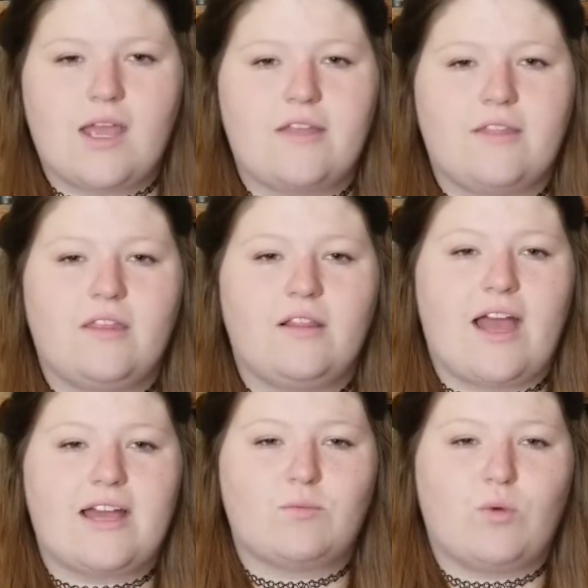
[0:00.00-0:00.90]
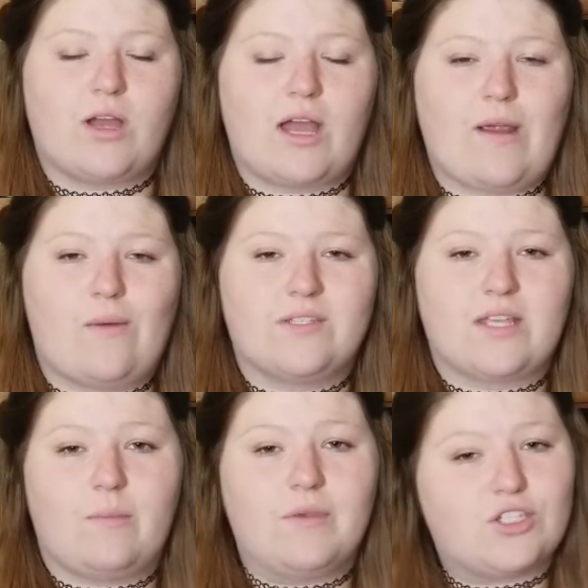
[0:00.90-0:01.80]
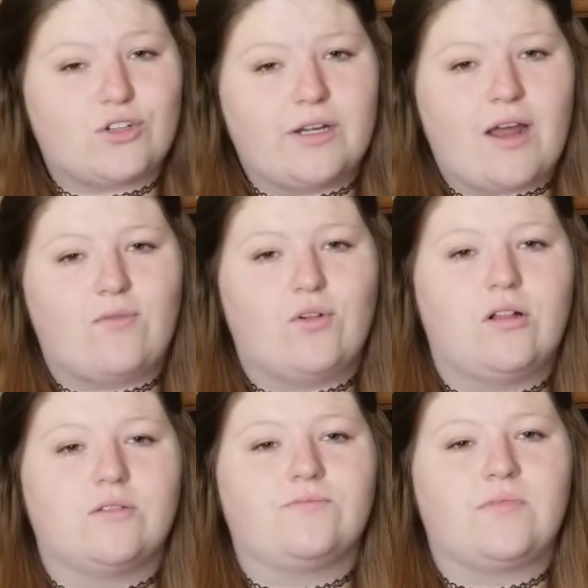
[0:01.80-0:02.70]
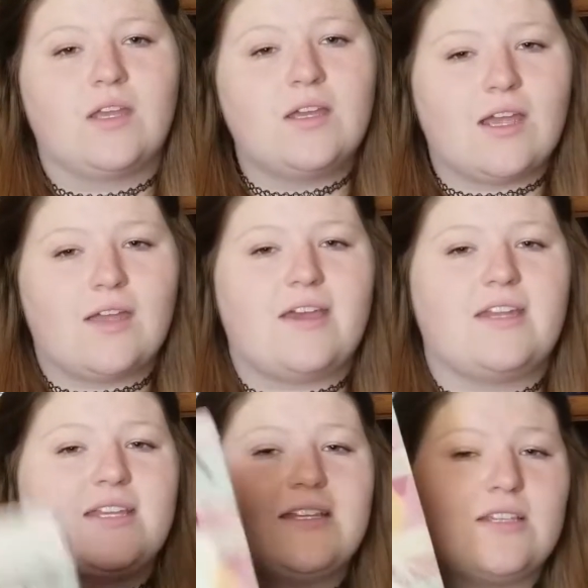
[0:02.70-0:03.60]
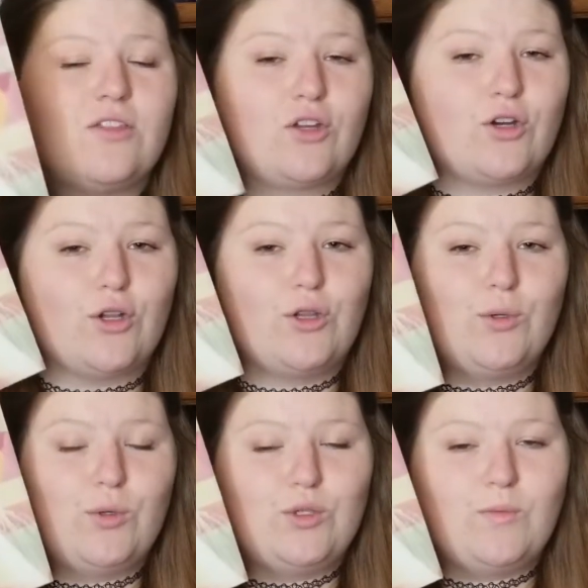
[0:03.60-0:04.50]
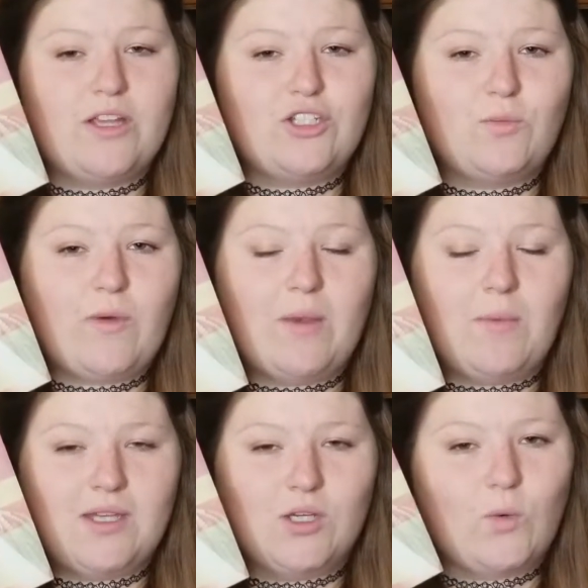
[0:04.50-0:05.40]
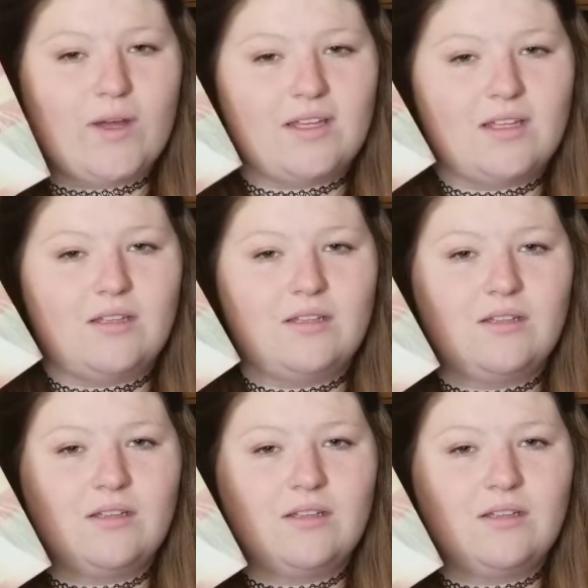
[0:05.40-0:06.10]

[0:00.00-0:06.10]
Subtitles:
And then the last book I read was a mystery novel, and that is The Girl Who Knew Too Much by Amanda Quick.